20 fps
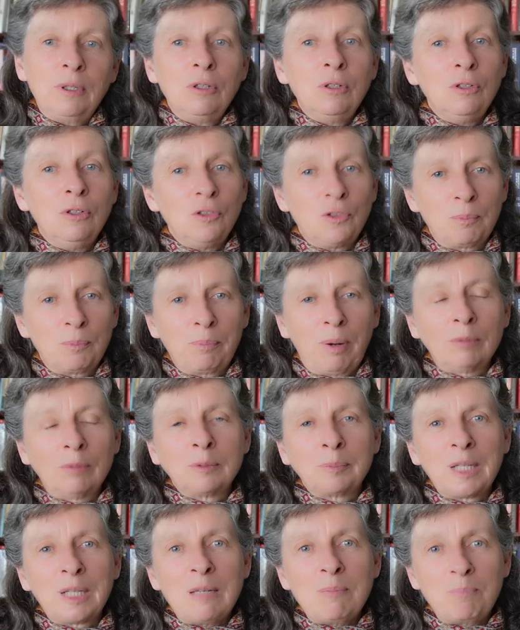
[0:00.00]
who's
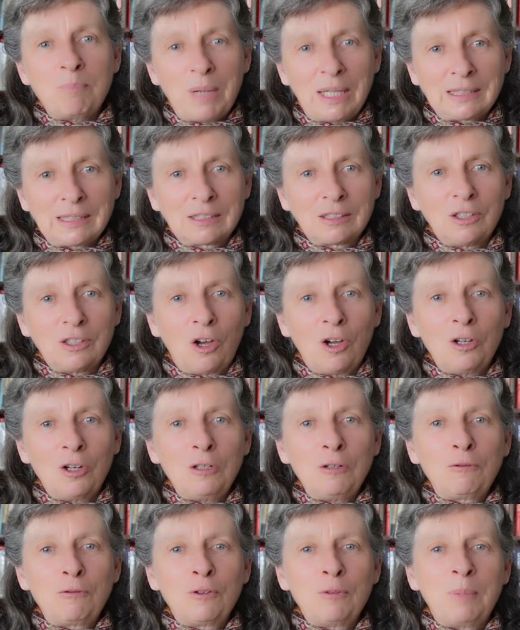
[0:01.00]
probably best
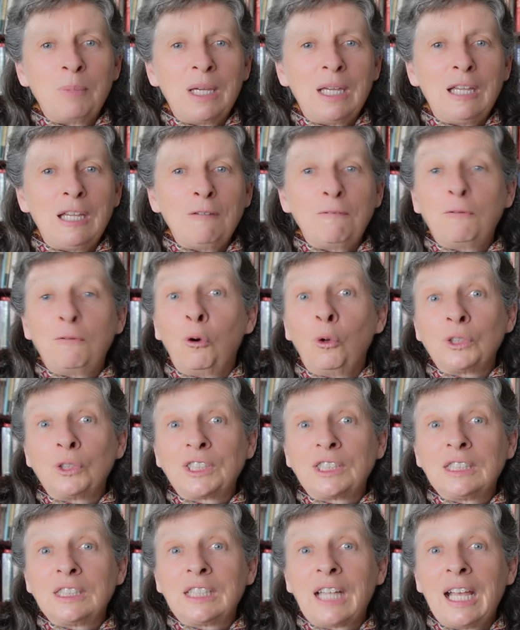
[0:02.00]
known for being forced
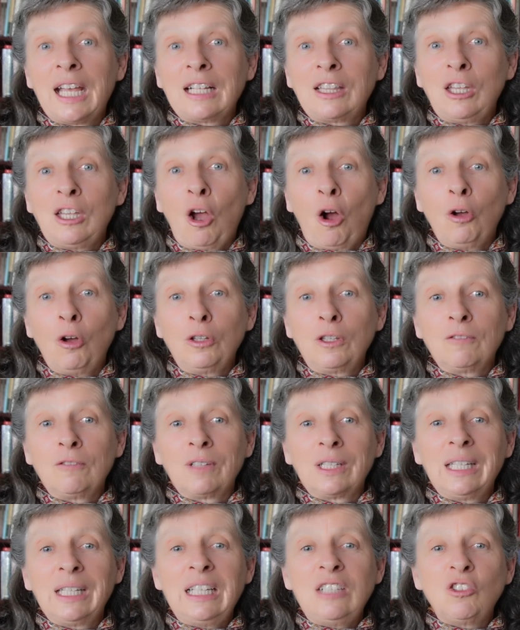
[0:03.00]
to take the oath of
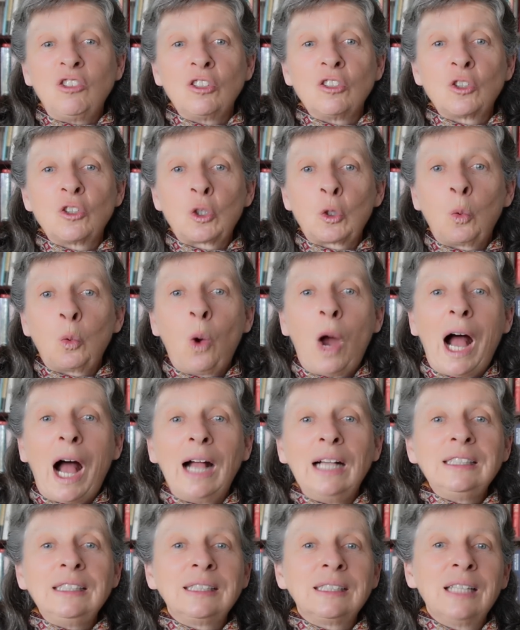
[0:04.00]
allegiance
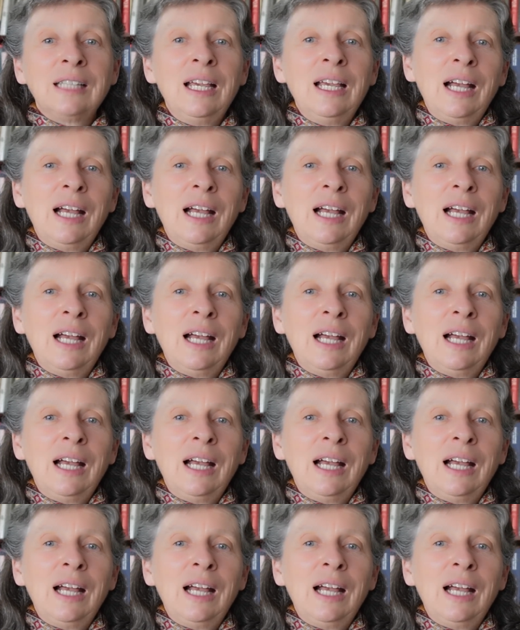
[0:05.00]
twice